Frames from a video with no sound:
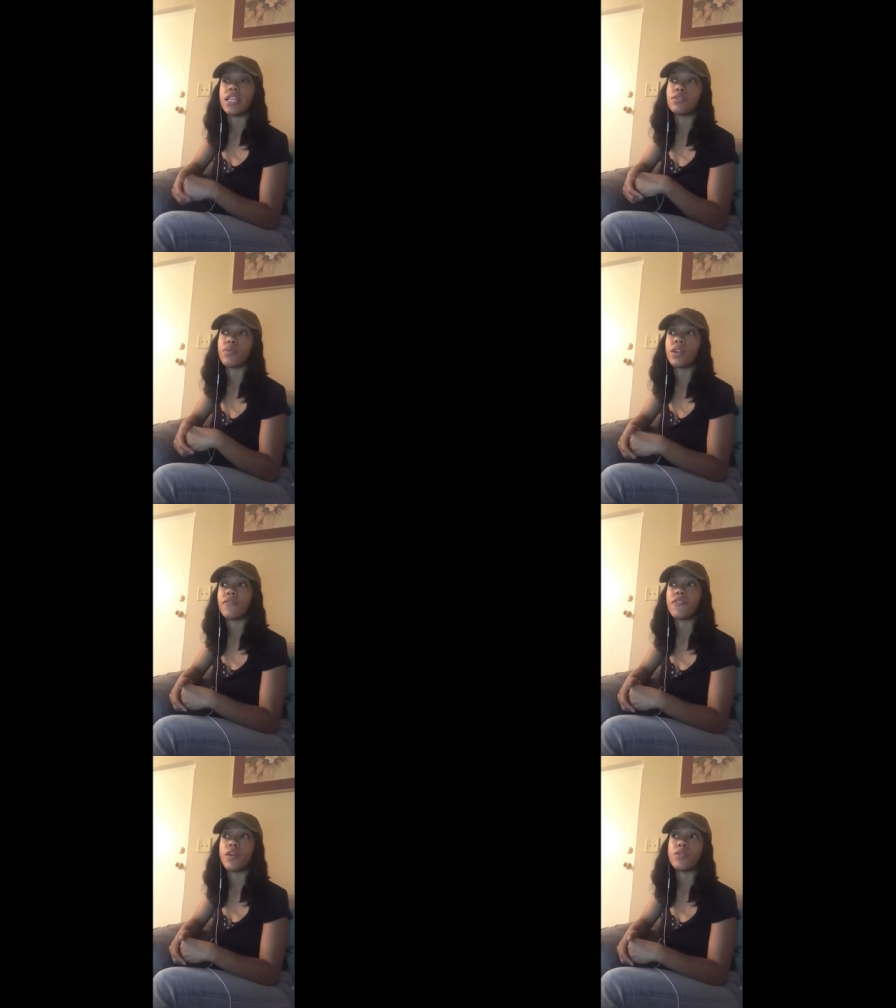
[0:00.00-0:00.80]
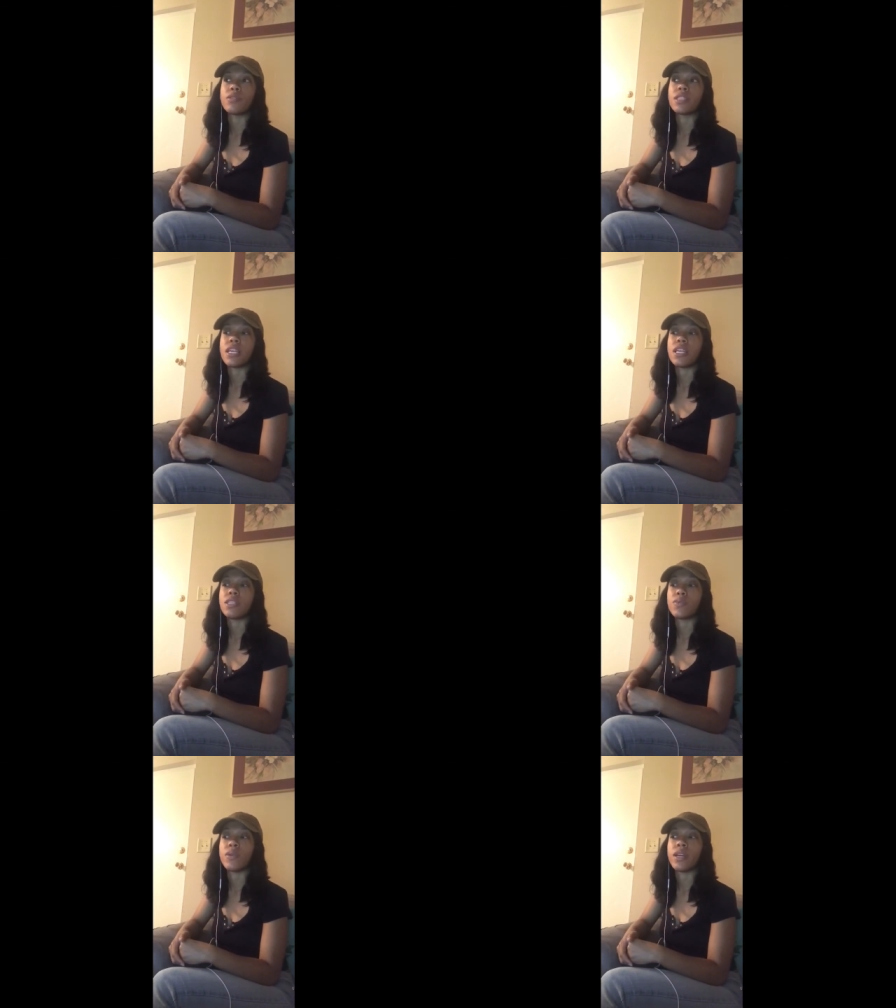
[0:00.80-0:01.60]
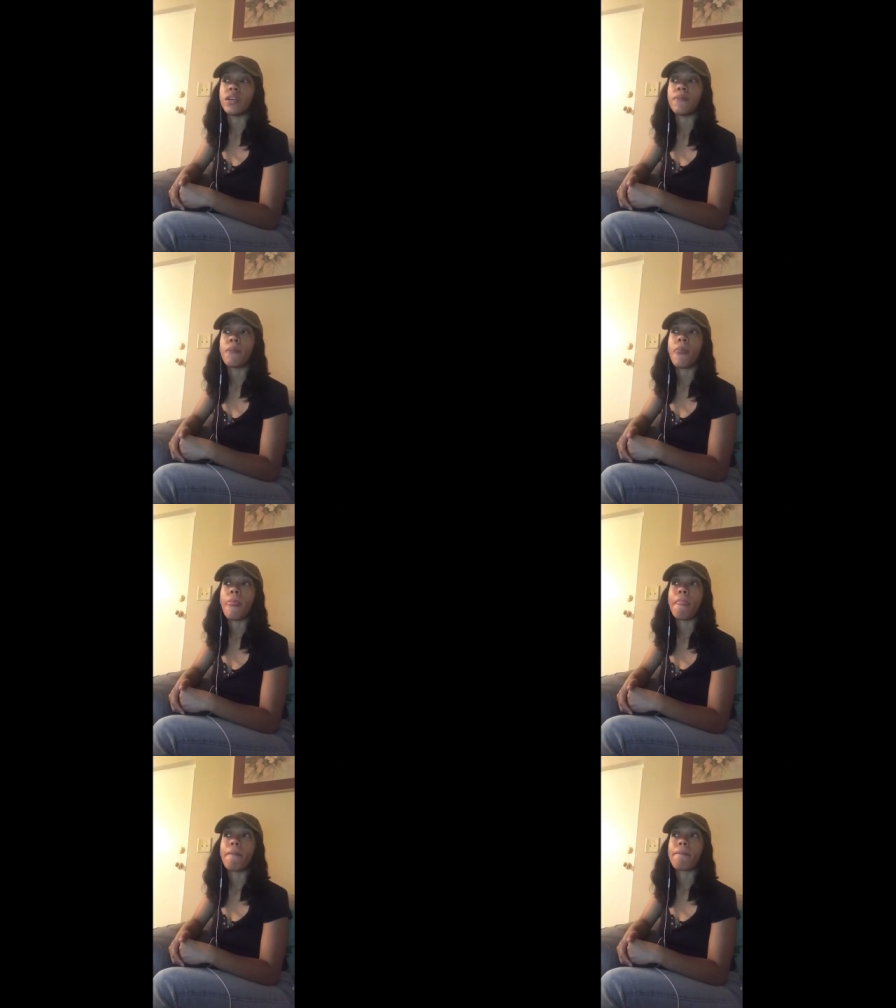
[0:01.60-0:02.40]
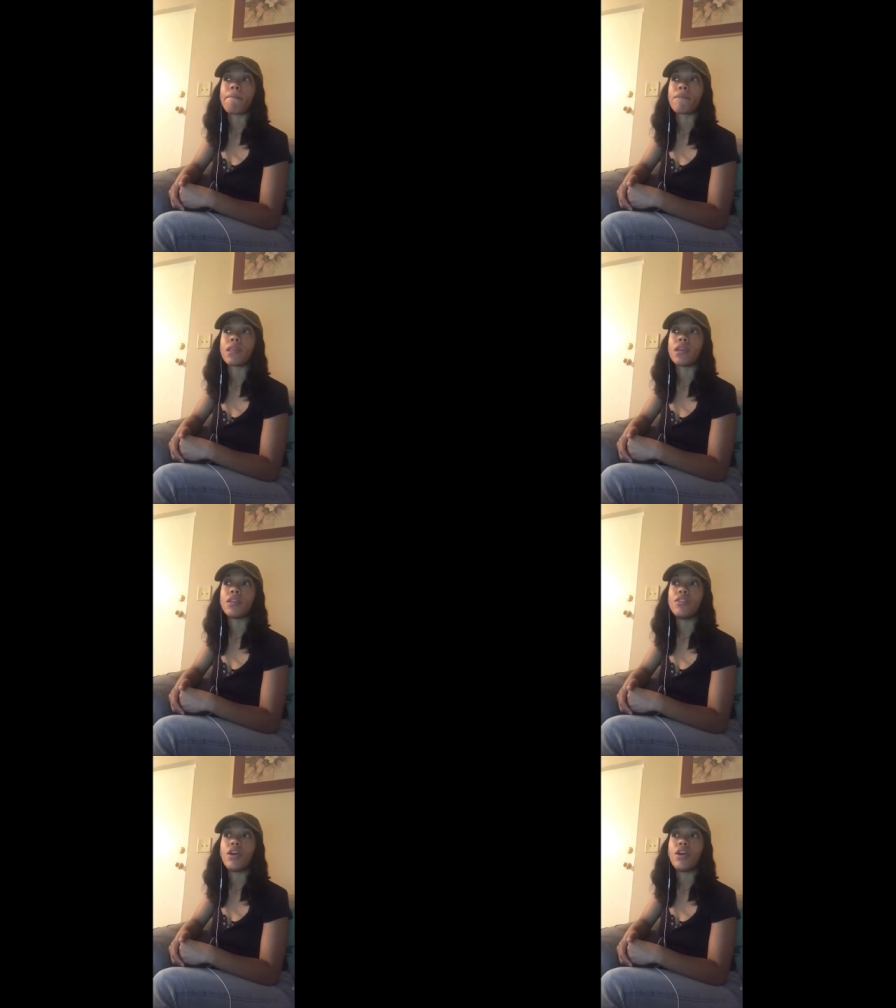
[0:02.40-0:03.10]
It's one of those things where, you know,